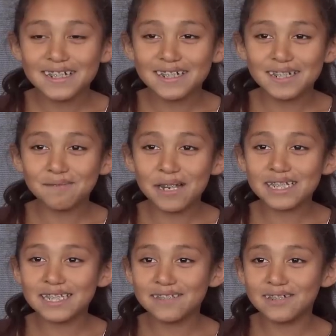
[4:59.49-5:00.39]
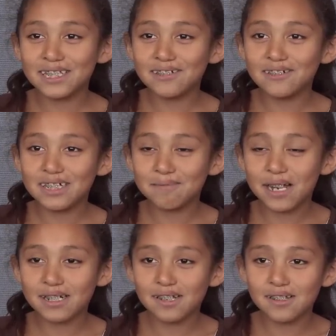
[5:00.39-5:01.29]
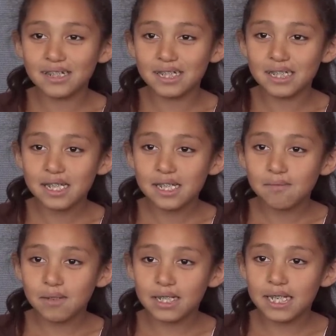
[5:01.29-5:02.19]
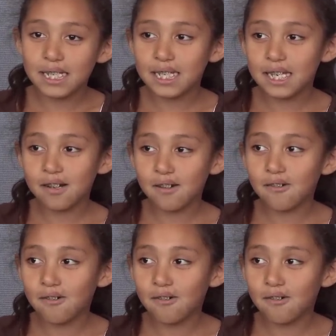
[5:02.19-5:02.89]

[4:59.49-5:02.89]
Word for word: Respect is when you respect others by taking care